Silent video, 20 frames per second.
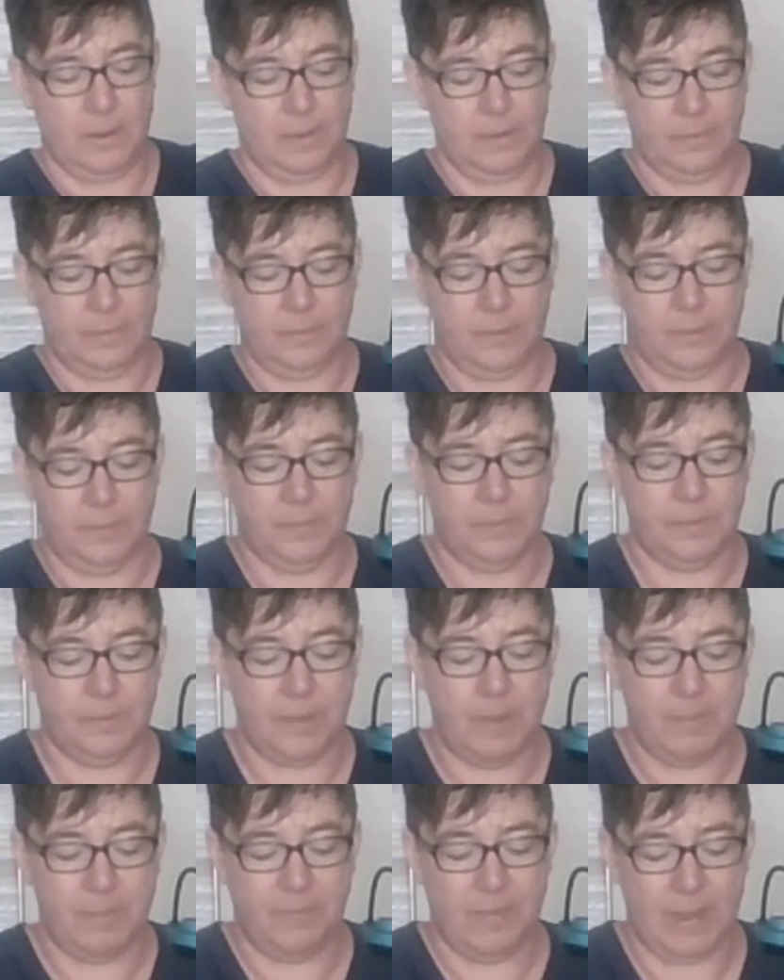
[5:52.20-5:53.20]
So
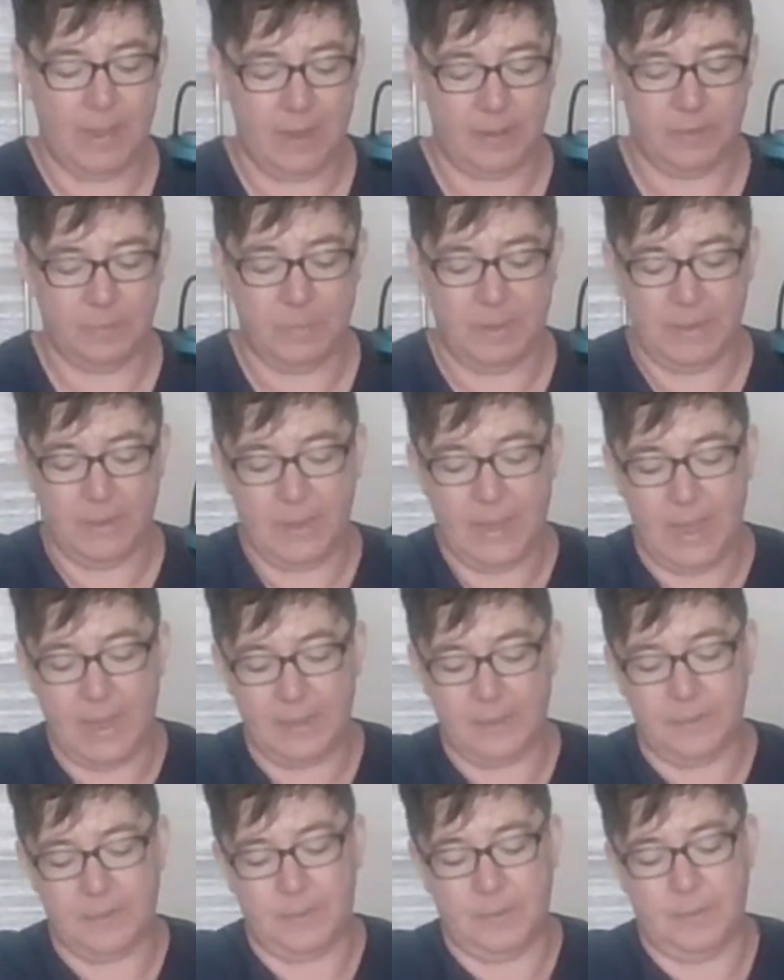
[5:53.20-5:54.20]
some of it has been
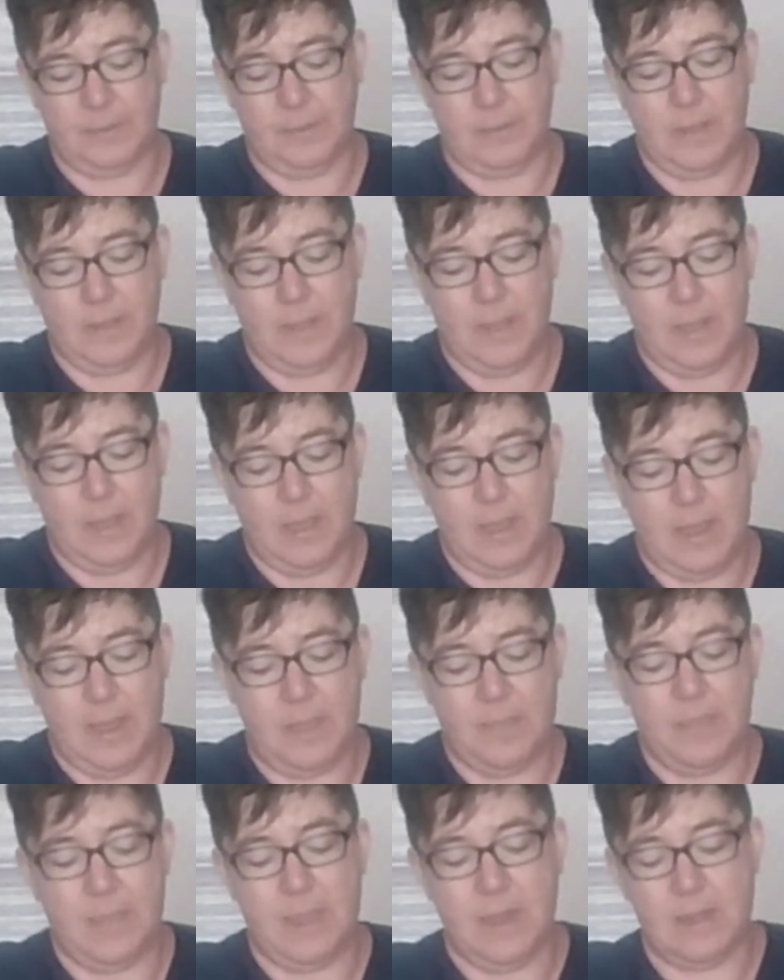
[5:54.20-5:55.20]
cut,
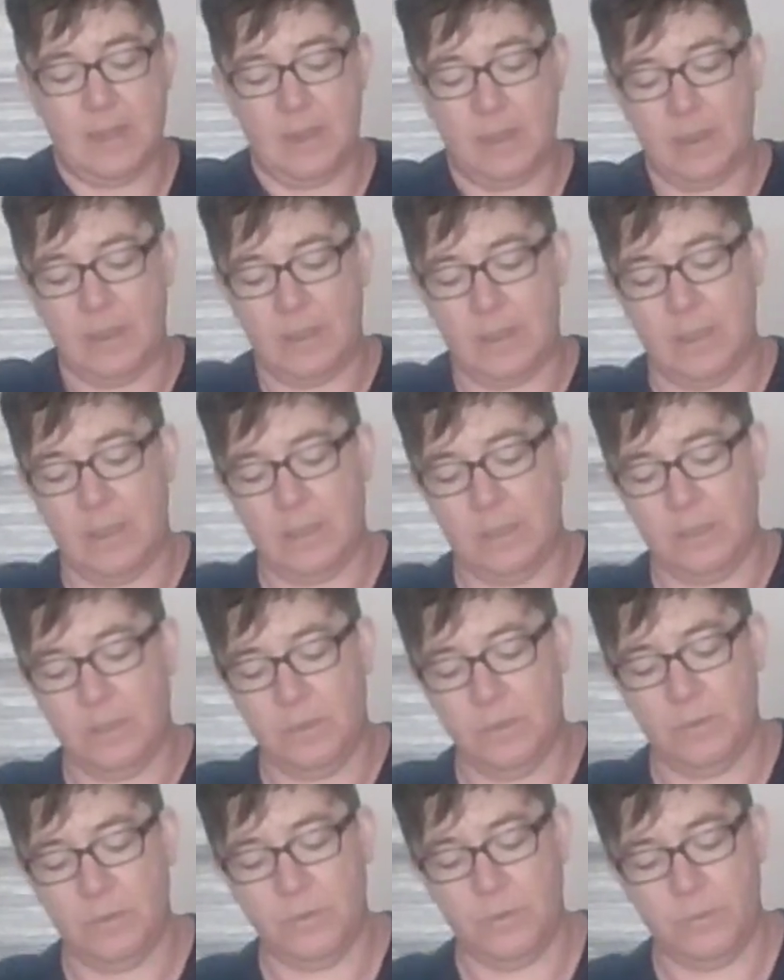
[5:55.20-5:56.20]
and then
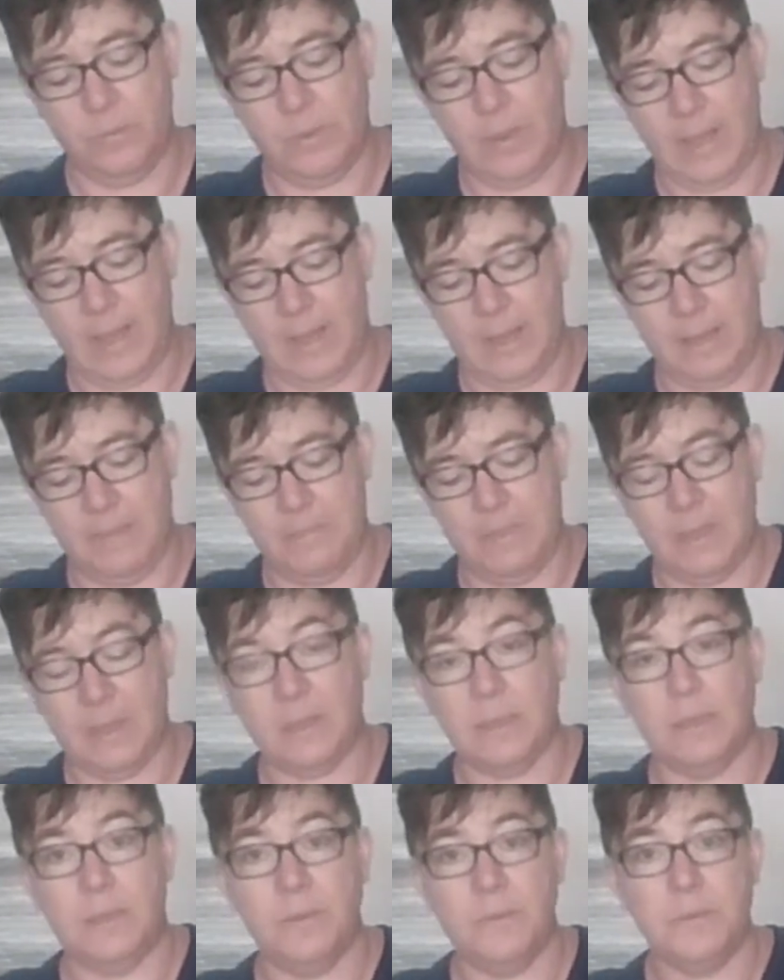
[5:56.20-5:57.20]
you
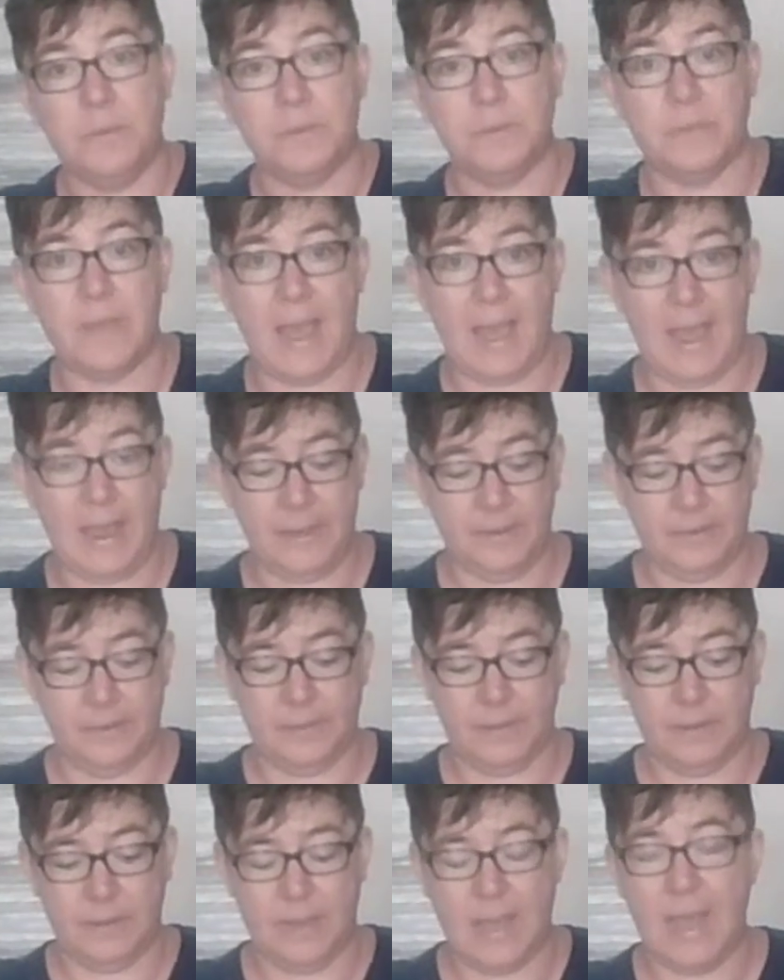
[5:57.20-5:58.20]
use that
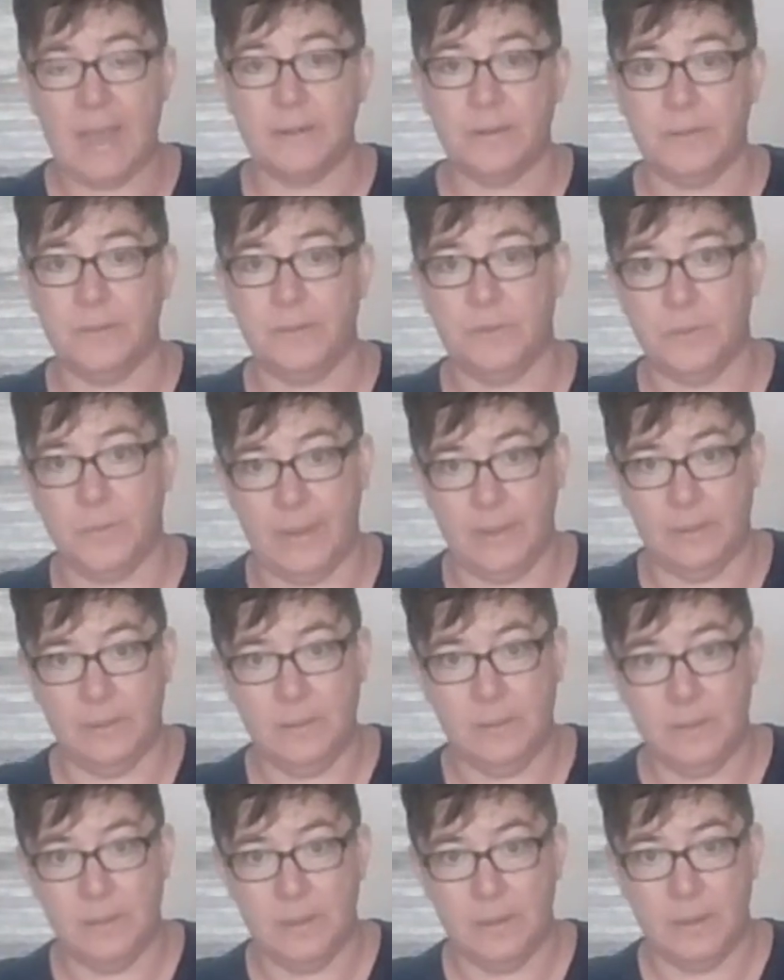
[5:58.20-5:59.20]
cut
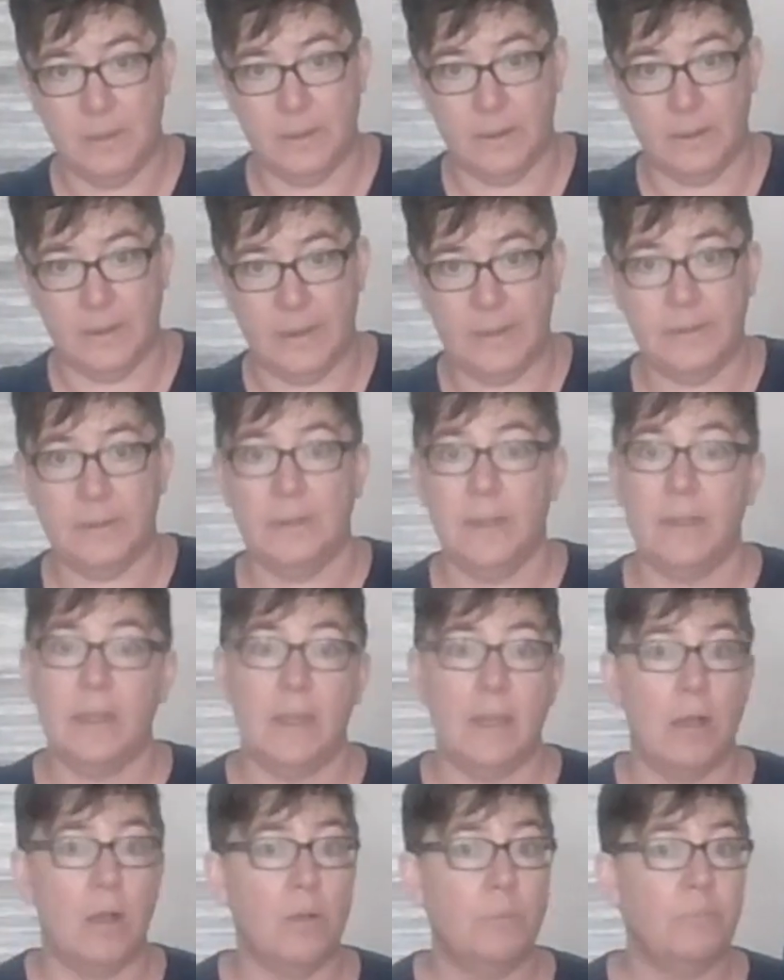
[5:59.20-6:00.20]
soil, right?
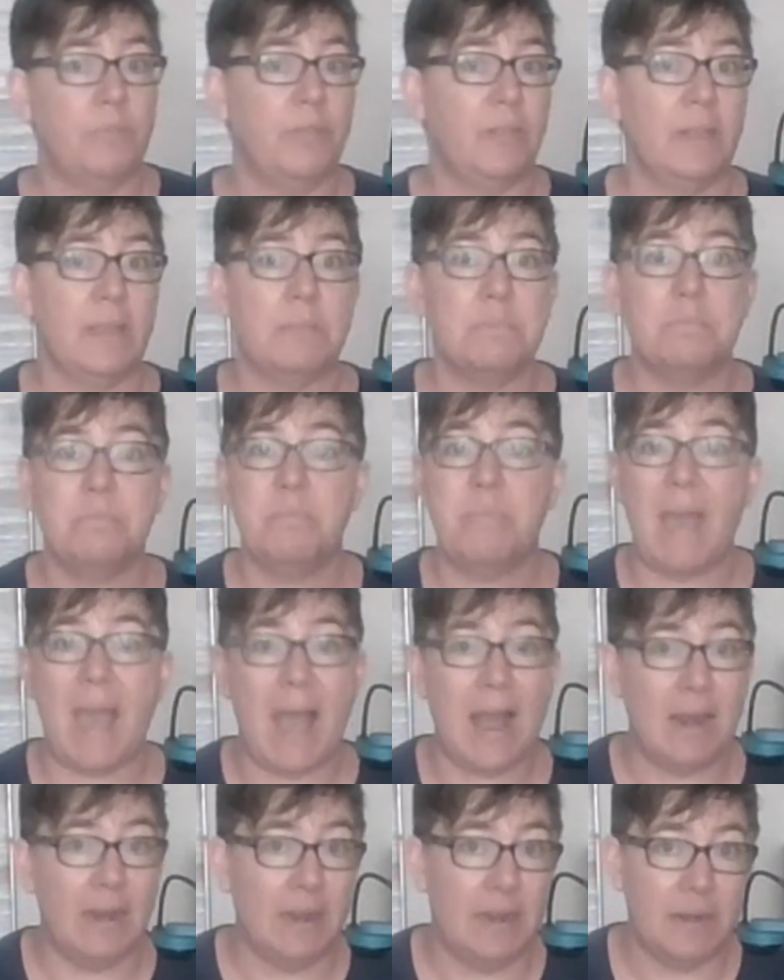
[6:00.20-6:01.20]
Hopefully
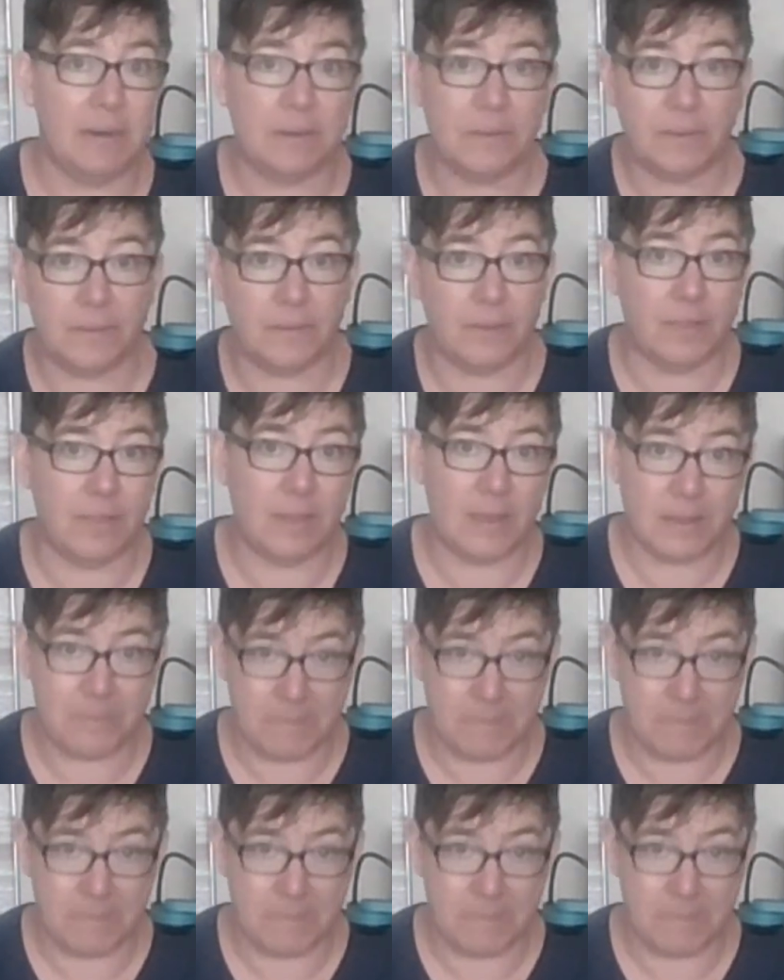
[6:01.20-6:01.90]
balance the